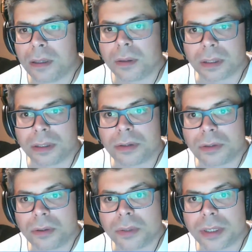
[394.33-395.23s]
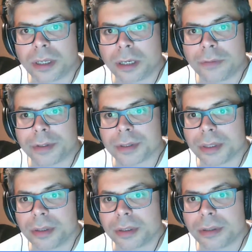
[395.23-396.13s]
can do it,
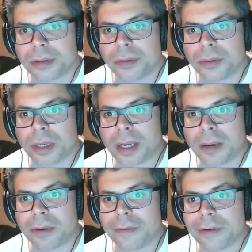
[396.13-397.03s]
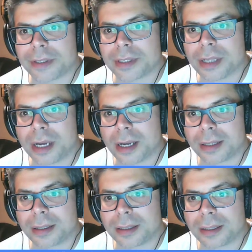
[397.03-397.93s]
obviously. You can do it. However, it's not.
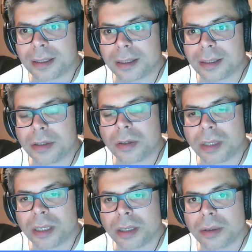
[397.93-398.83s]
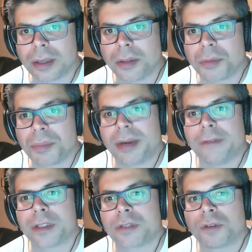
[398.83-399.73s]
You don't get all the health
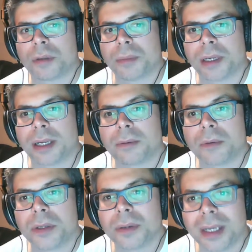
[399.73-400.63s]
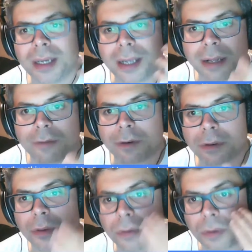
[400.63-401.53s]
benefits from it. Like when you inhale
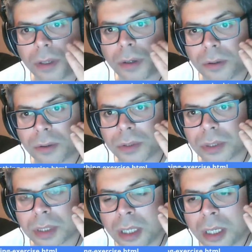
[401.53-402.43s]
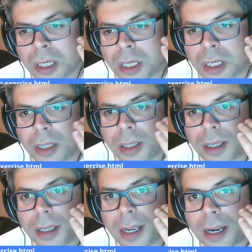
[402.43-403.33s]
through the nose, the
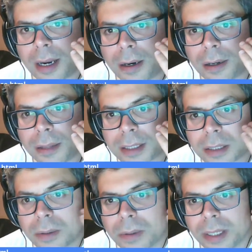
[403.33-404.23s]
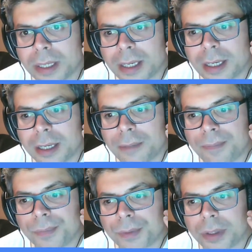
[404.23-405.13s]
air that's going
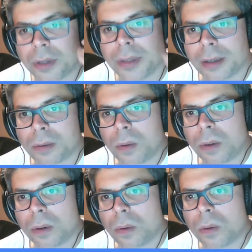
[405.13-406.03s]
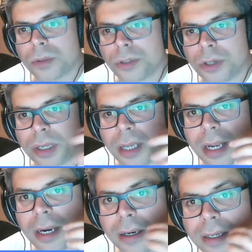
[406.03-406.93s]
in, all that quote unquote dirty
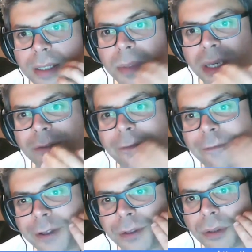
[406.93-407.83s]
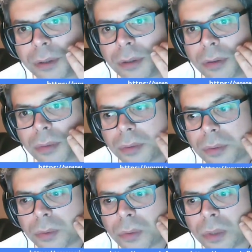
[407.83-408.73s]
air, is being filtered
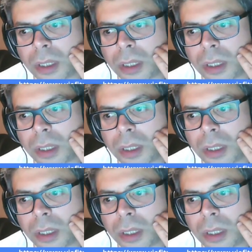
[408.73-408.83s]
through